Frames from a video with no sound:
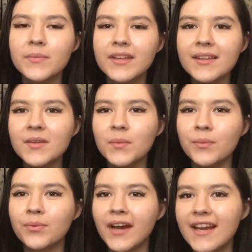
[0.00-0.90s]
being the
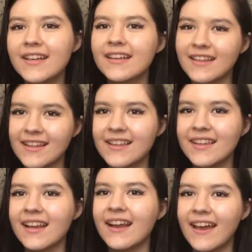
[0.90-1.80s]
bright kid
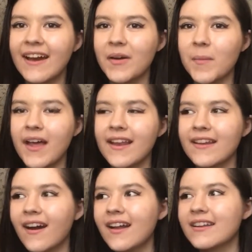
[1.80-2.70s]
that I am
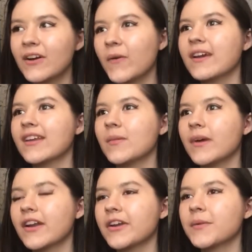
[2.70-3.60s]
and not knowing any
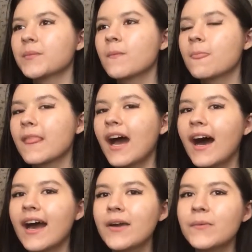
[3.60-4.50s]
better,
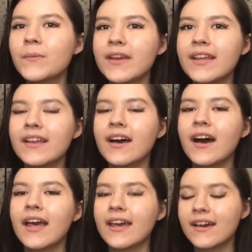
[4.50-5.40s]
I went
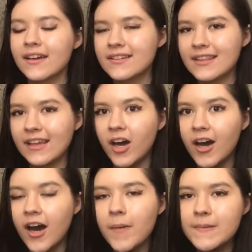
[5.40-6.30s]
like to the
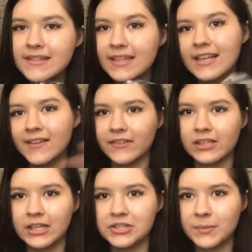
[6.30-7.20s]
opposite end of
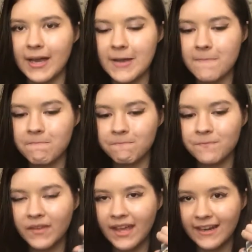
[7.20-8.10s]
the laundromat,
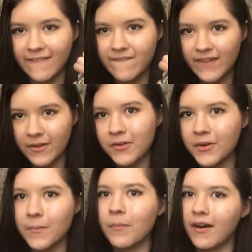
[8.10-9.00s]
and I
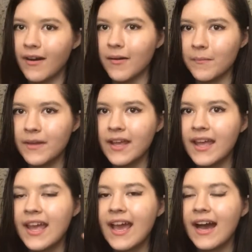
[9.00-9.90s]
found her mom,
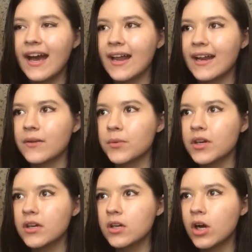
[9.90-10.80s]
and
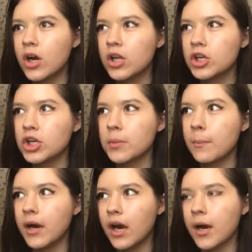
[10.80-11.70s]
we're gonna call her
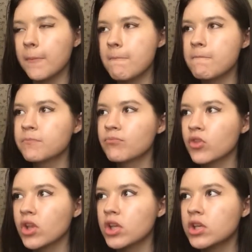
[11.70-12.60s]
mom
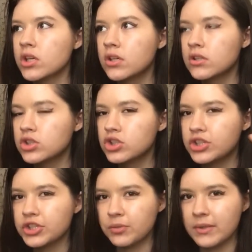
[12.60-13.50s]

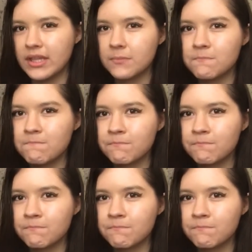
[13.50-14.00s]
Scooby.